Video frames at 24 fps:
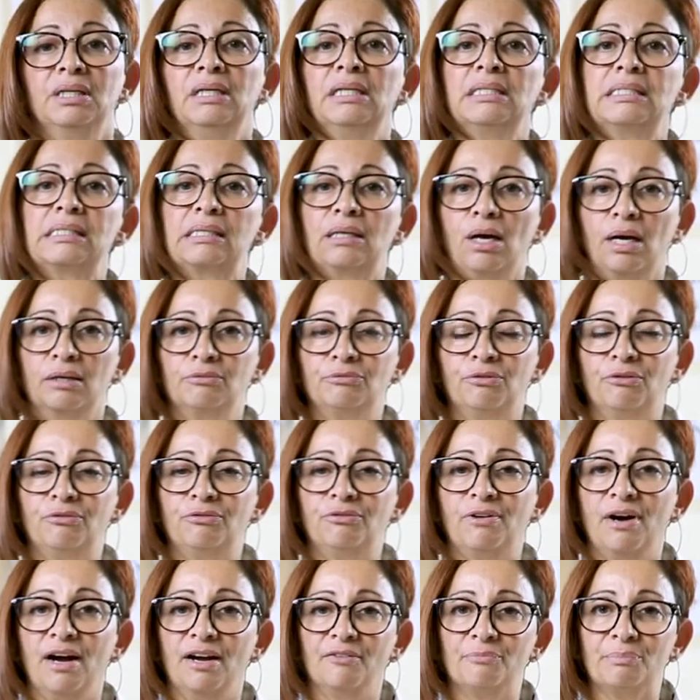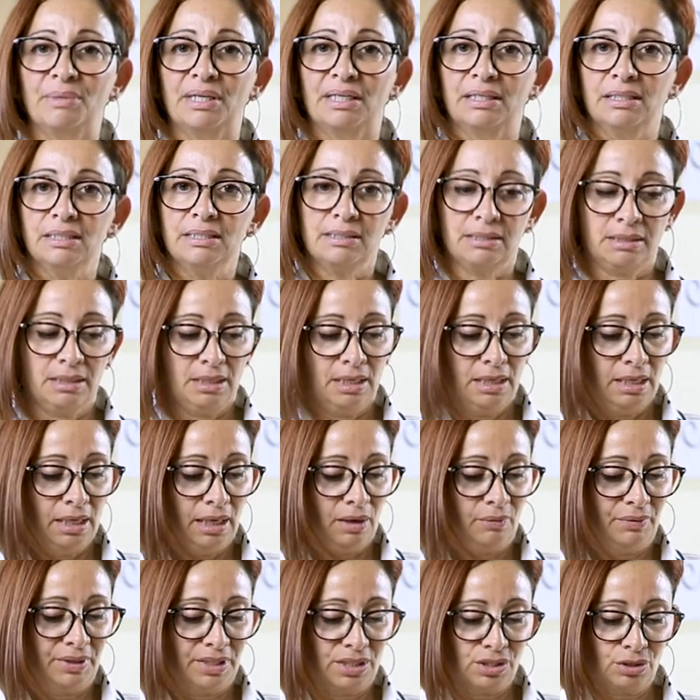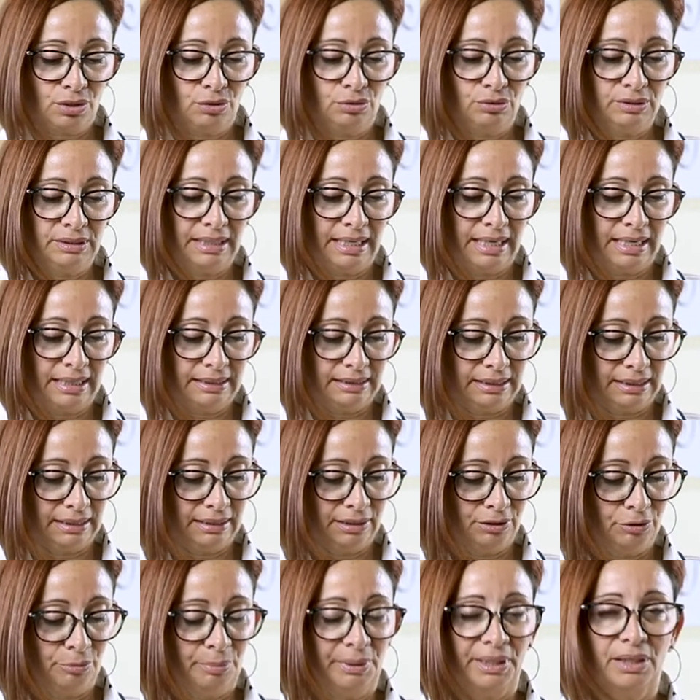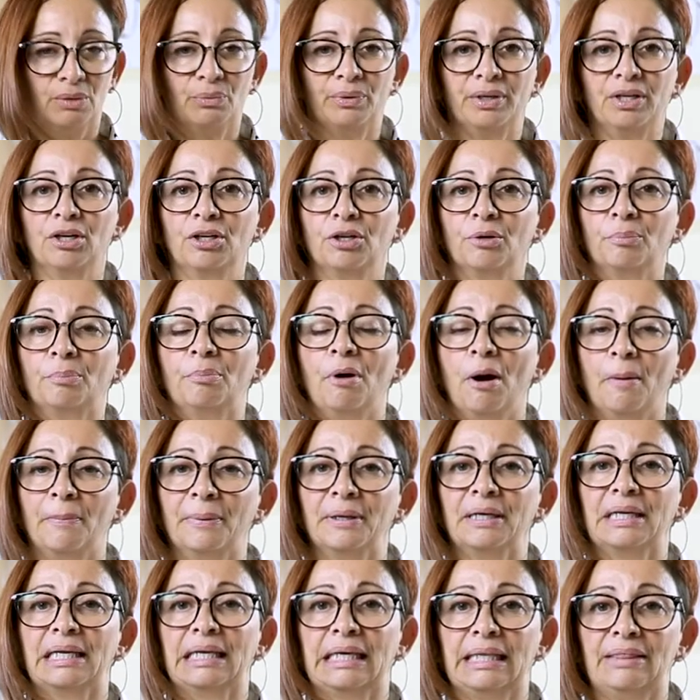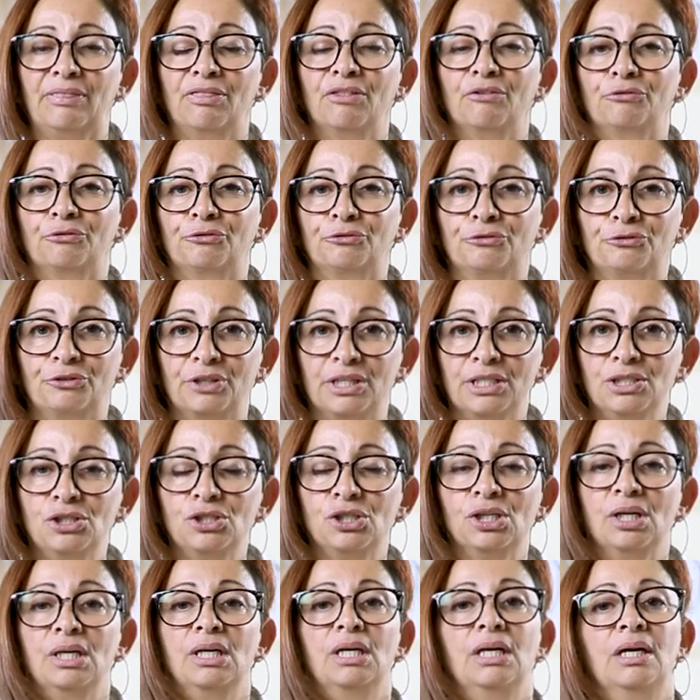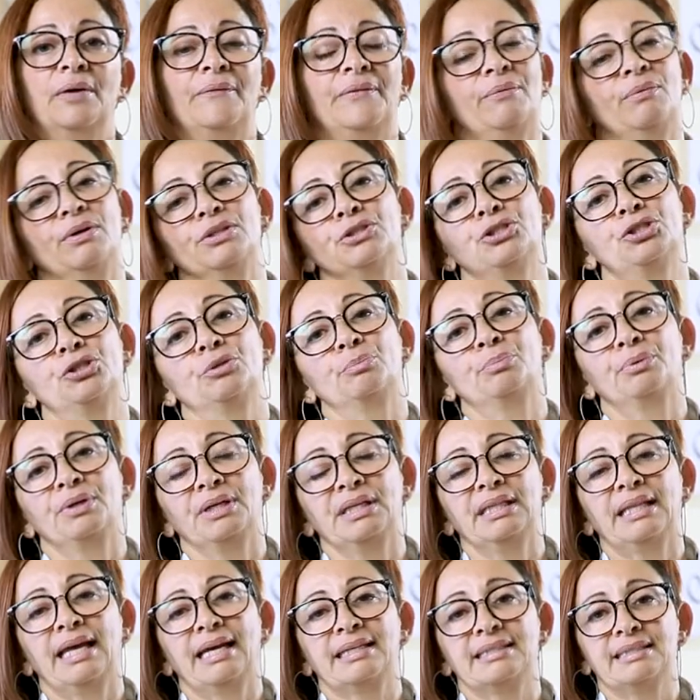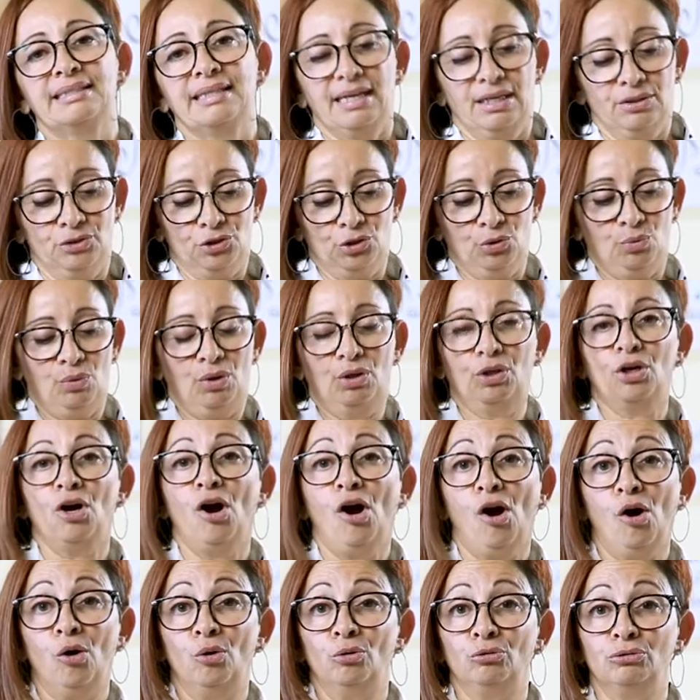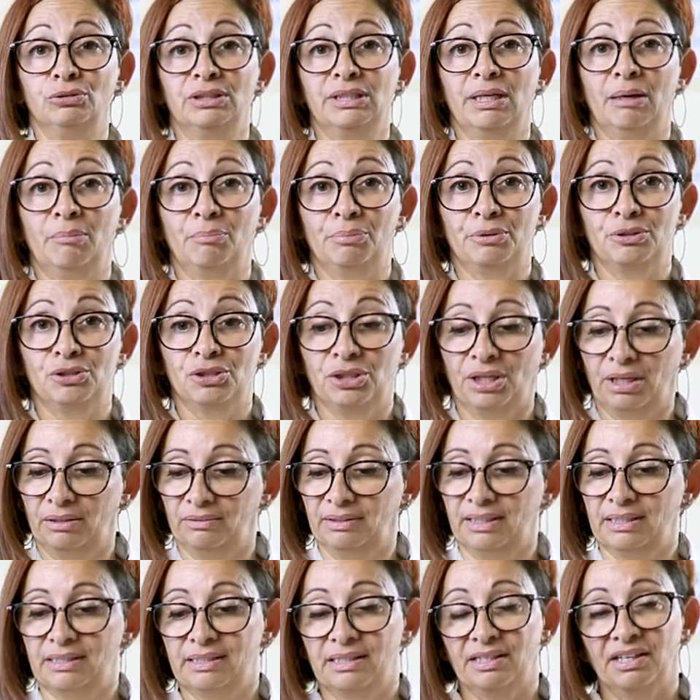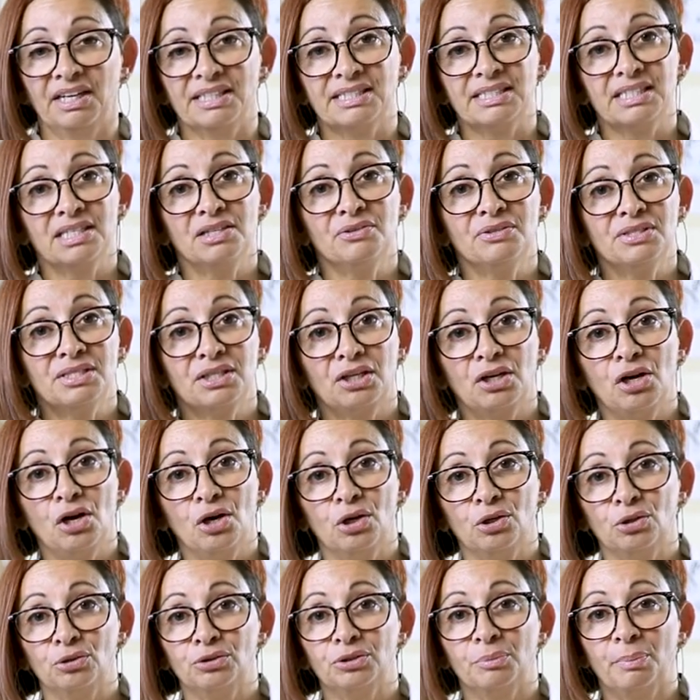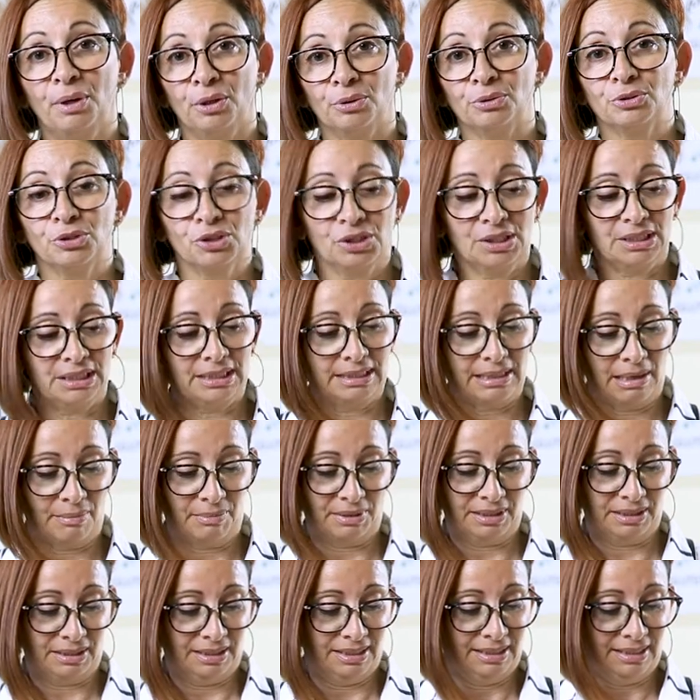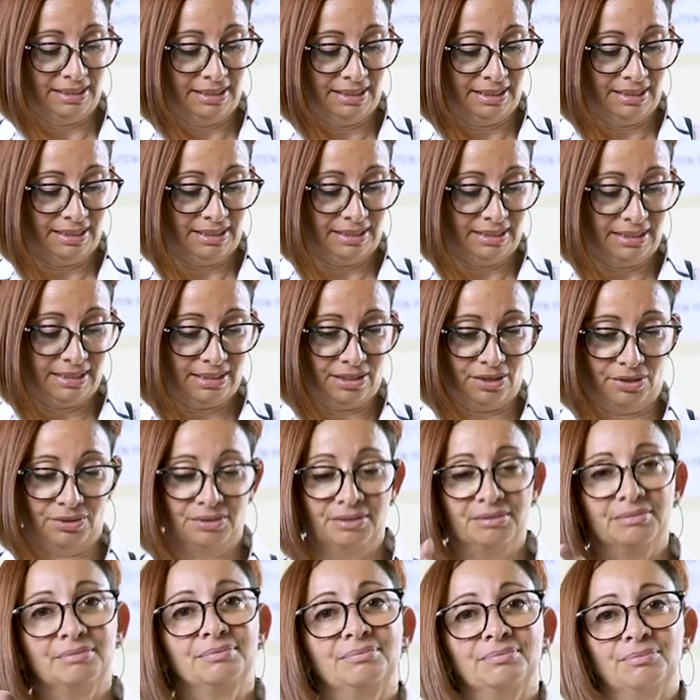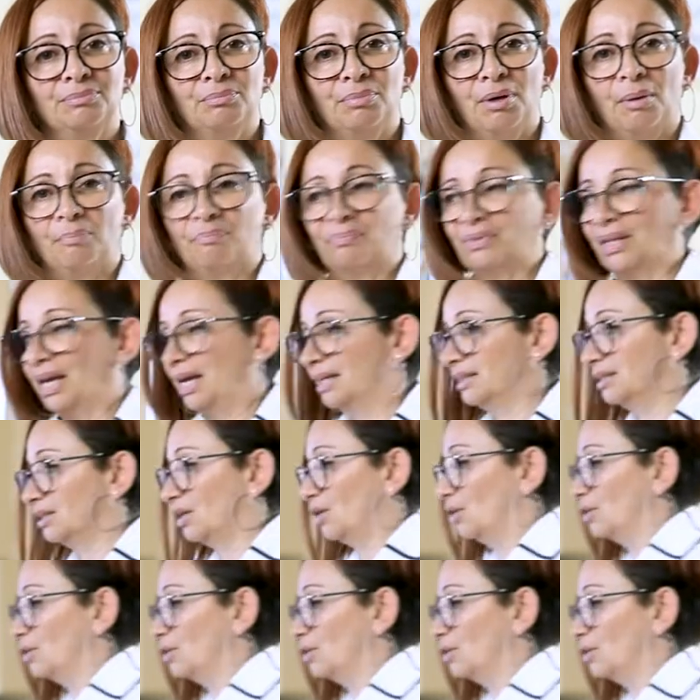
it aside for five minutes. And when it's cooled down a little bit, we're going to pop it in the fridge. We want to bring that down to a cold temperature. That's the idea, it's a cold poached salmon. So, put that